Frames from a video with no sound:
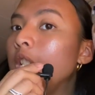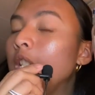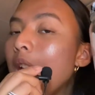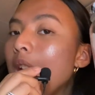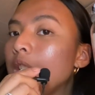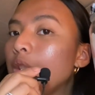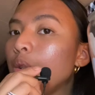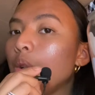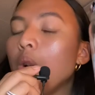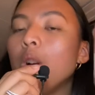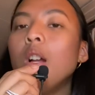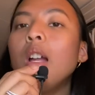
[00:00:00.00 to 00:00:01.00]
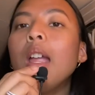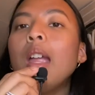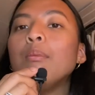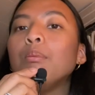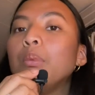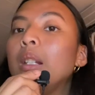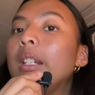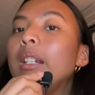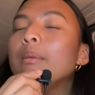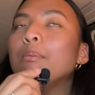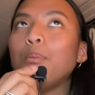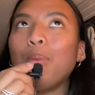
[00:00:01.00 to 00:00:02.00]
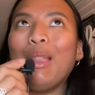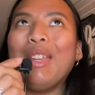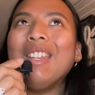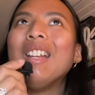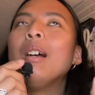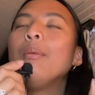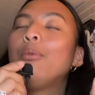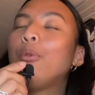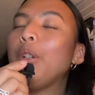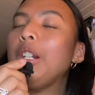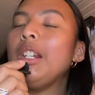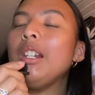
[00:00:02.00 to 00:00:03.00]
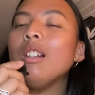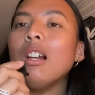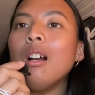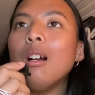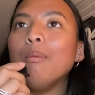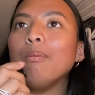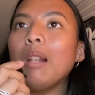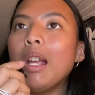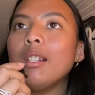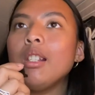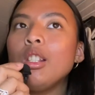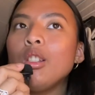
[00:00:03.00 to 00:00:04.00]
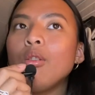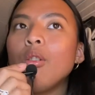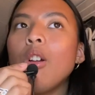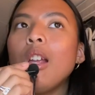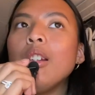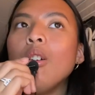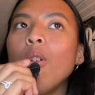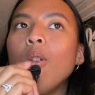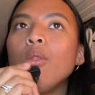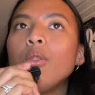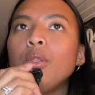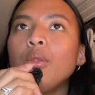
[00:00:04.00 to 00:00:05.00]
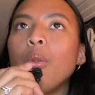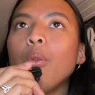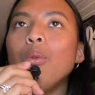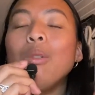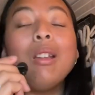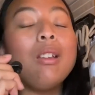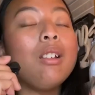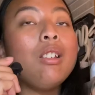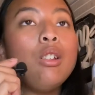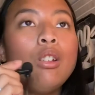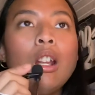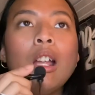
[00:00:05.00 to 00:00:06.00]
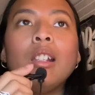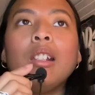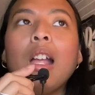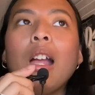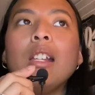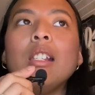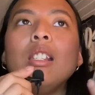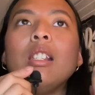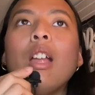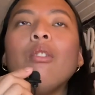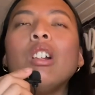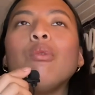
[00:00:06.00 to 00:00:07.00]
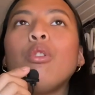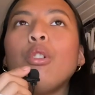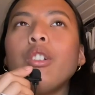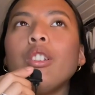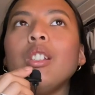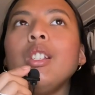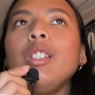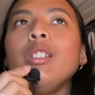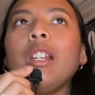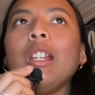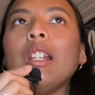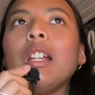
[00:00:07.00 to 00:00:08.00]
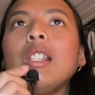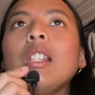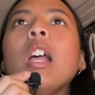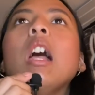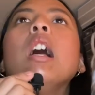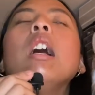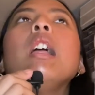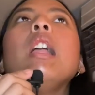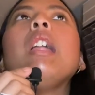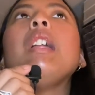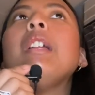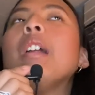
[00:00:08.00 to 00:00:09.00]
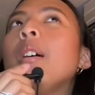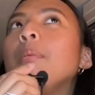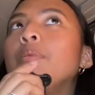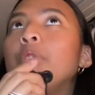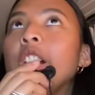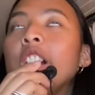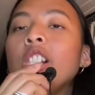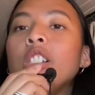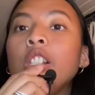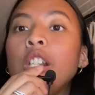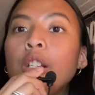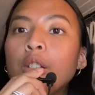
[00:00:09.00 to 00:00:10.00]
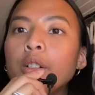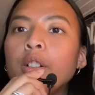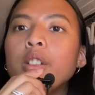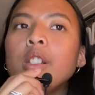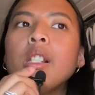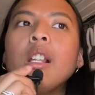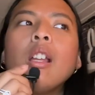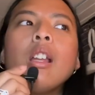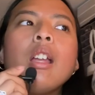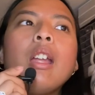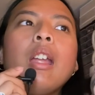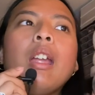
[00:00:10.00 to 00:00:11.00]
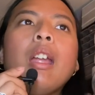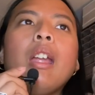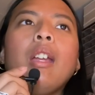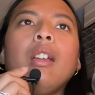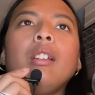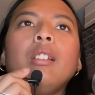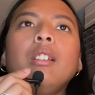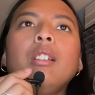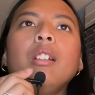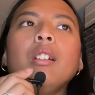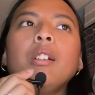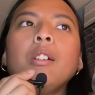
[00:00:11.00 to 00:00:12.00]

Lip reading: glass straw and free plastic straw, and also you can guys, every purchase you can guys a free stickers and